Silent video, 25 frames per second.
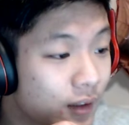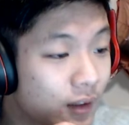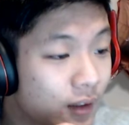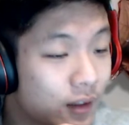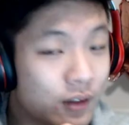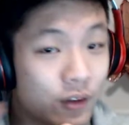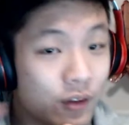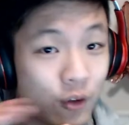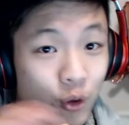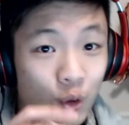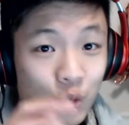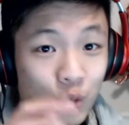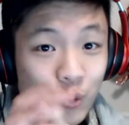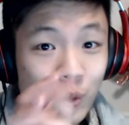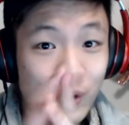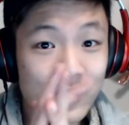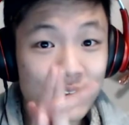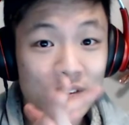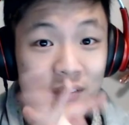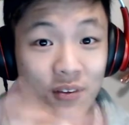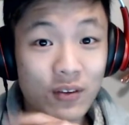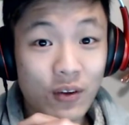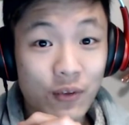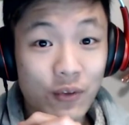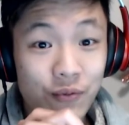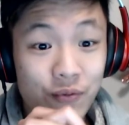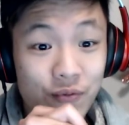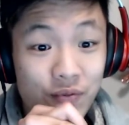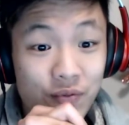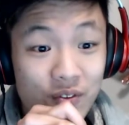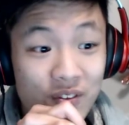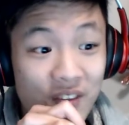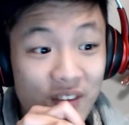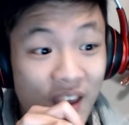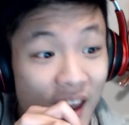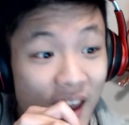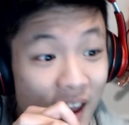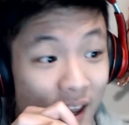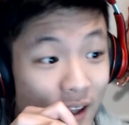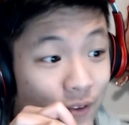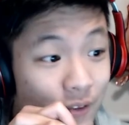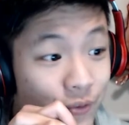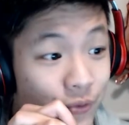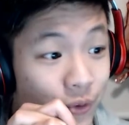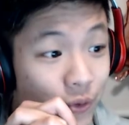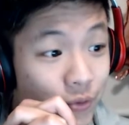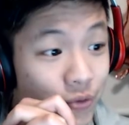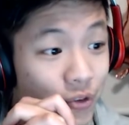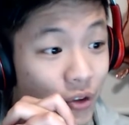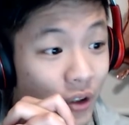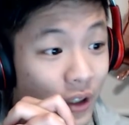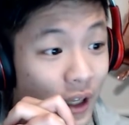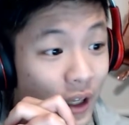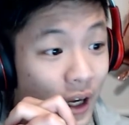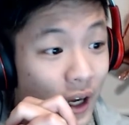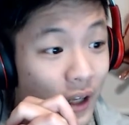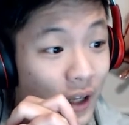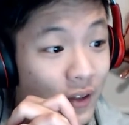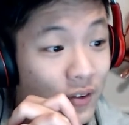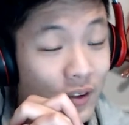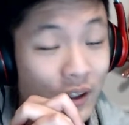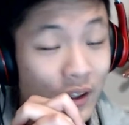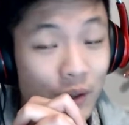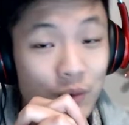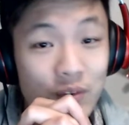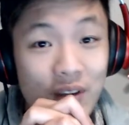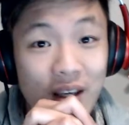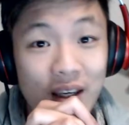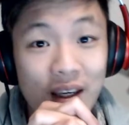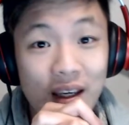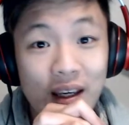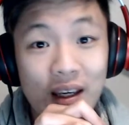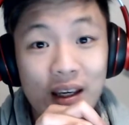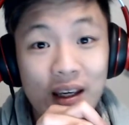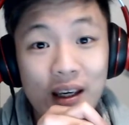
newest ones is on 10th of July. So that was like